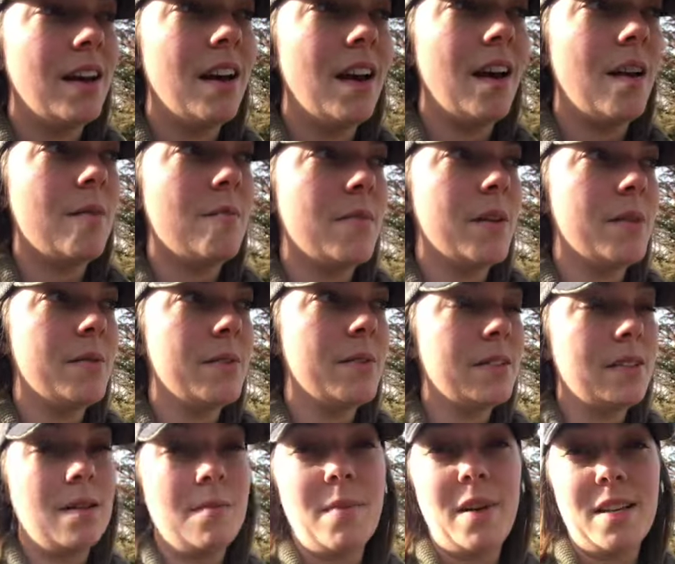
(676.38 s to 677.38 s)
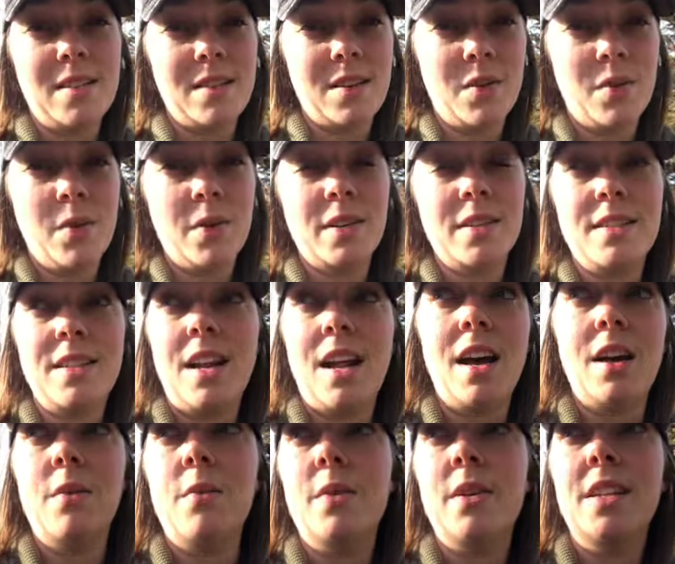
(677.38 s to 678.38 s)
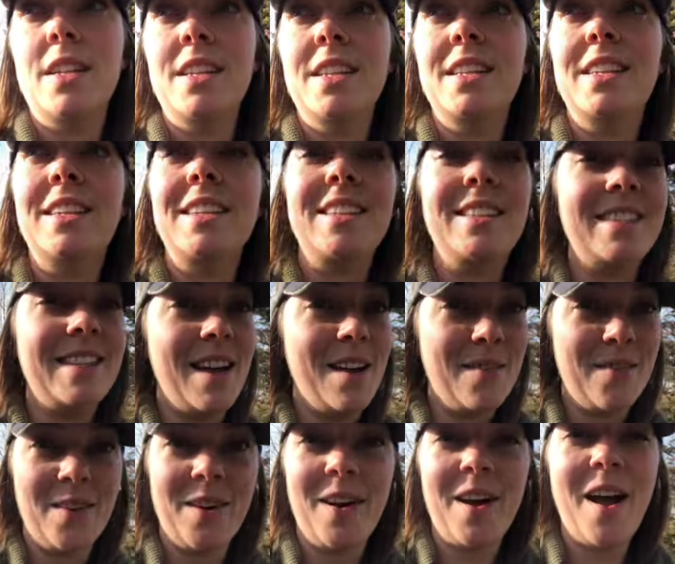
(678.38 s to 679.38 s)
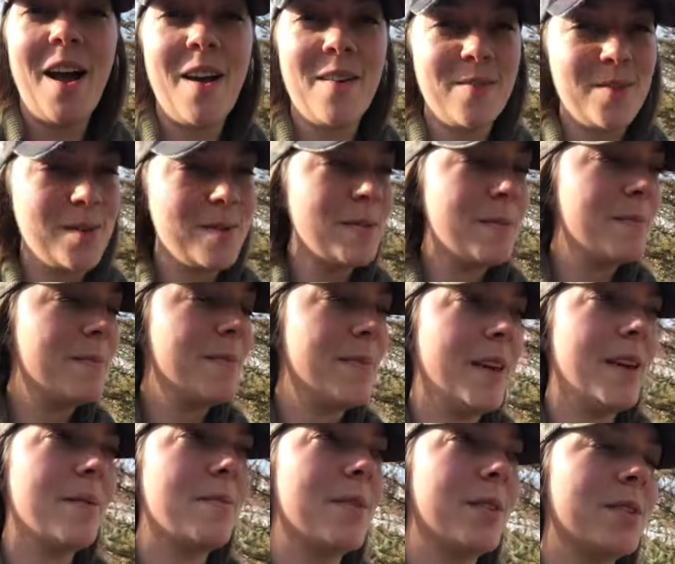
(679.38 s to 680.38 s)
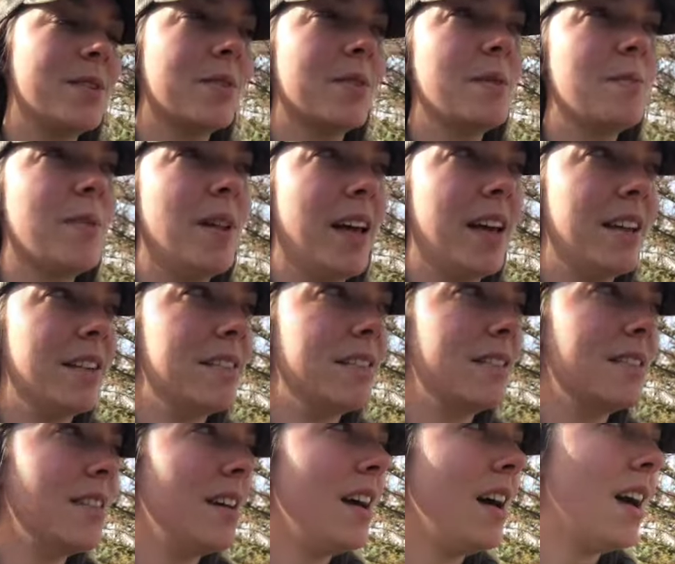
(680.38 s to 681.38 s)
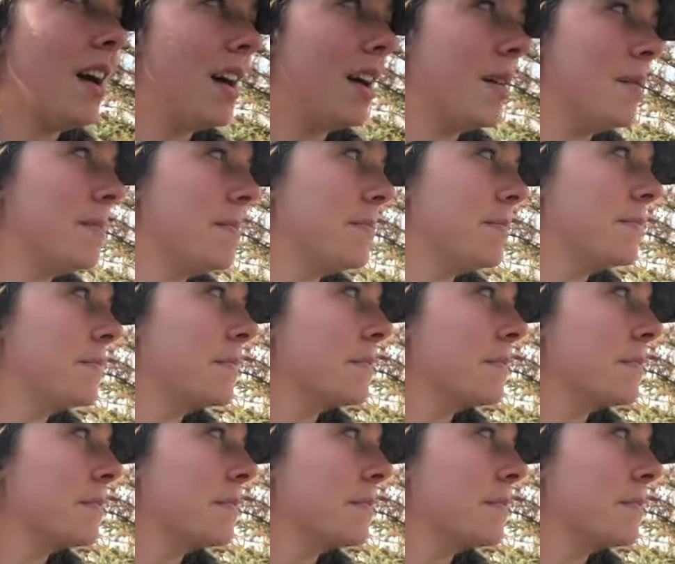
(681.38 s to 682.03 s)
and um, he was an amazing horse that I will never ever be able to replace. Um,